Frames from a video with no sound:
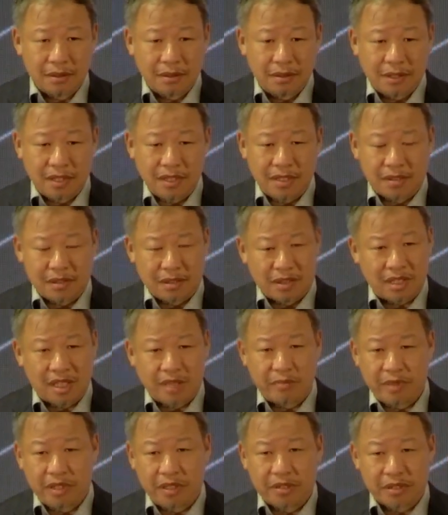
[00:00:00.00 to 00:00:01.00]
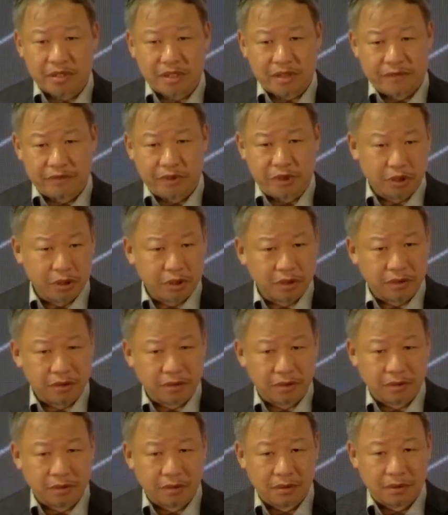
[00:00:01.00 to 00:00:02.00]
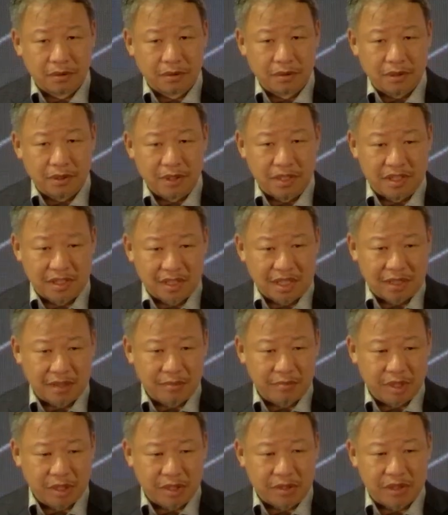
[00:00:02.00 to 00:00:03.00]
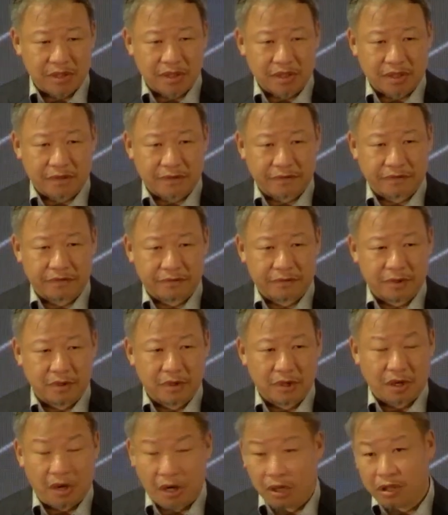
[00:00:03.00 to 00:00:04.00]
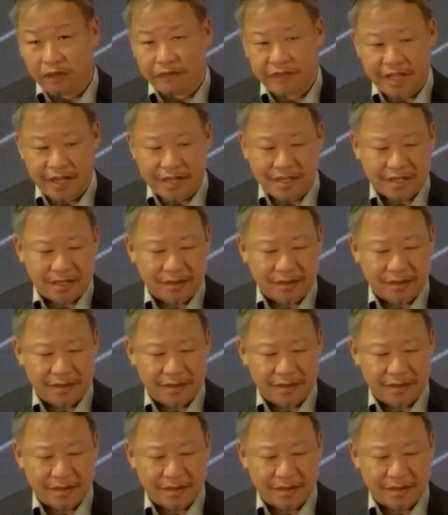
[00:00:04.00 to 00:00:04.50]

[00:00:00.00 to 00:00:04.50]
It's not done because of good. It's done because of all of that.